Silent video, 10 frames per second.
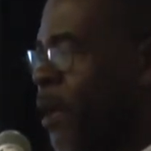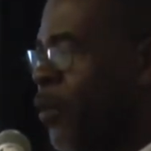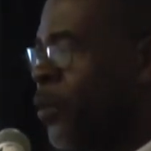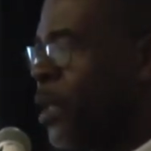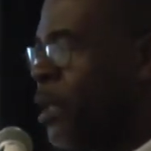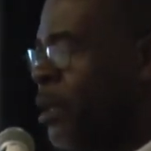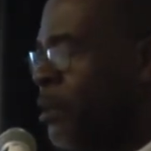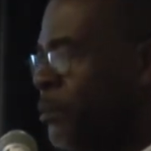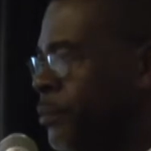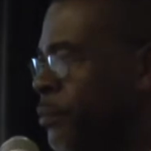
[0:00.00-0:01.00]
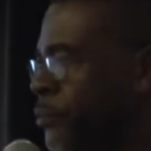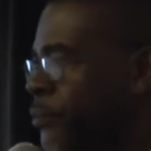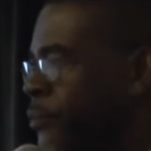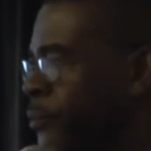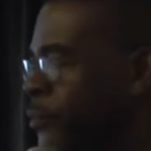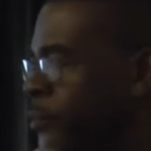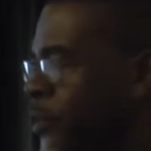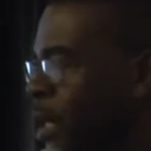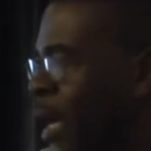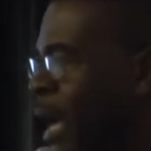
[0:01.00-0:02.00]
We
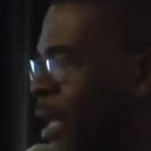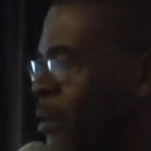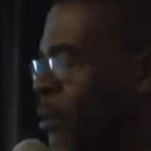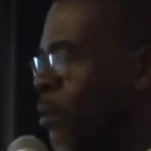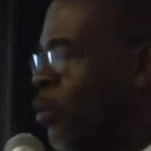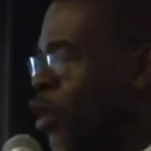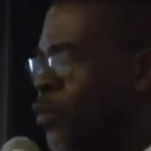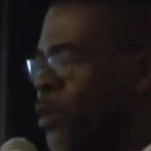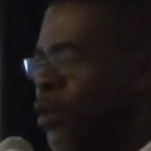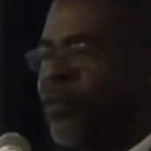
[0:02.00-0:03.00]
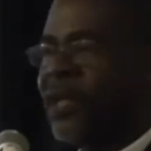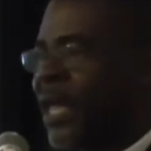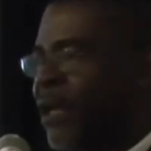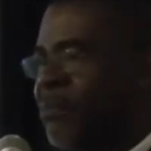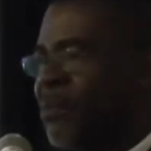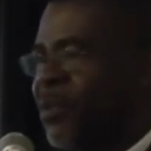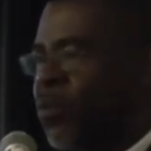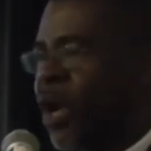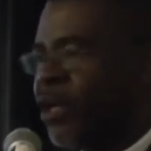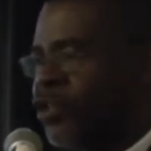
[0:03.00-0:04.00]
had worked with over like maybe
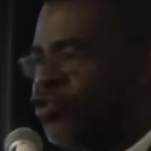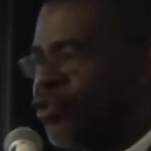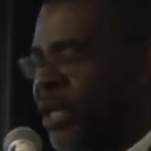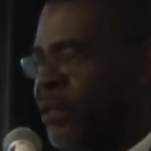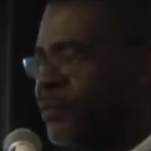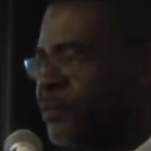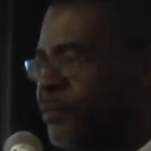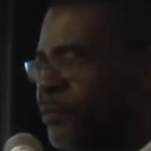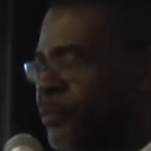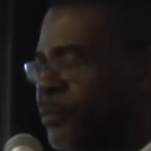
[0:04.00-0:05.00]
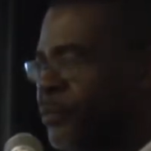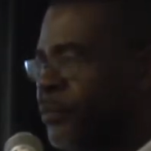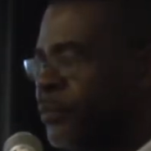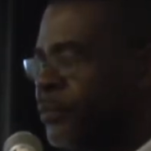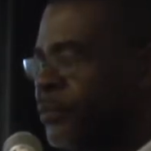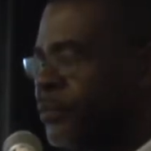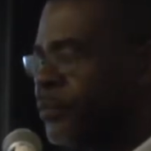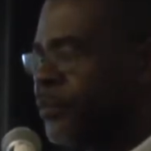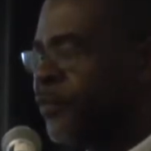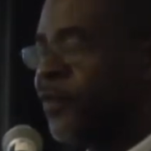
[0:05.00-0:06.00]
100
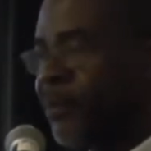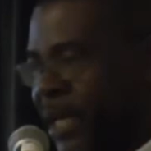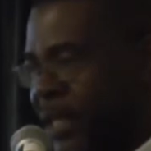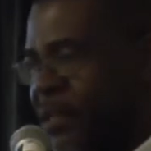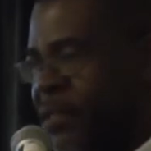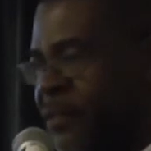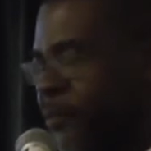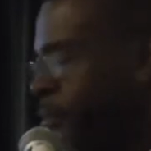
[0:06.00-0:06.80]
females,